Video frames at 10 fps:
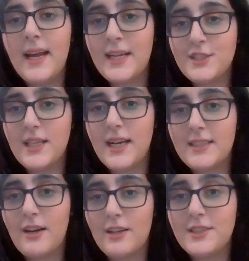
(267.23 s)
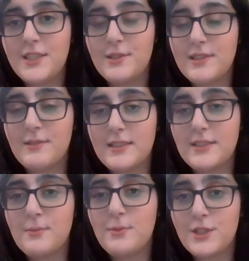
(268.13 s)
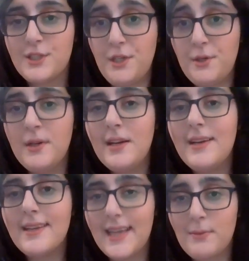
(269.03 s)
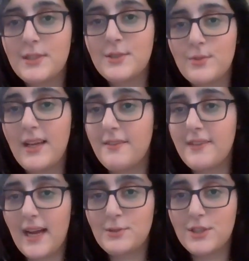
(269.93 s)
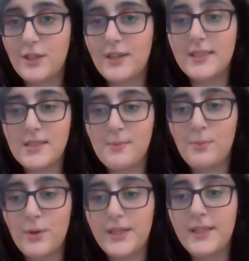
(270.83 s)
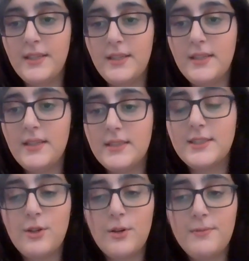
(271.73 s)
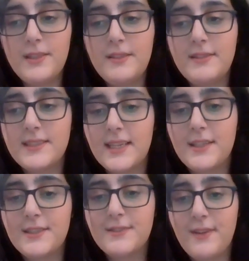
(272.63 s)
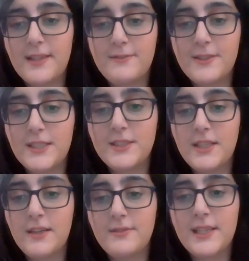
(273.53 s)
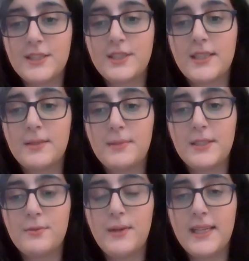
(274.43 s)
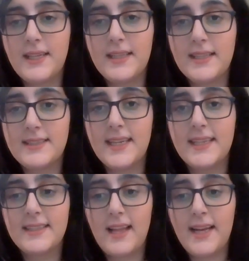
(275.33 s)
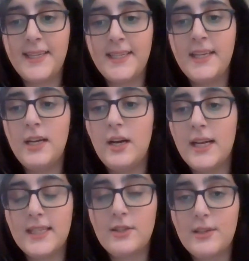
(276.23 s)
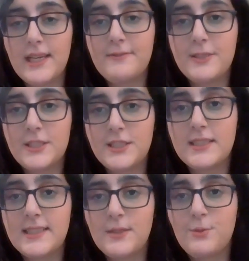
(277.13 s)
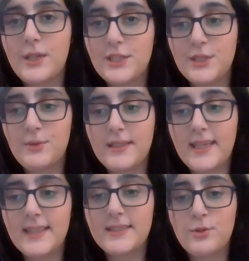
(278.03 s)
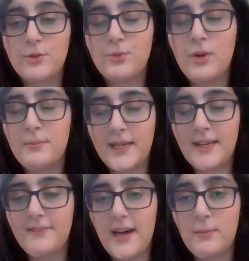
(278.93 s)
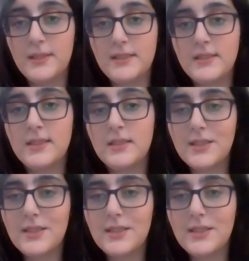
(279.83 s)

Angela had gone to use the restroom were true, cameras would have captured her at some point. So hopefully investigators find footage of Angela and Amir waiting that day in line and then look at footage to see where she went next or what may have happened.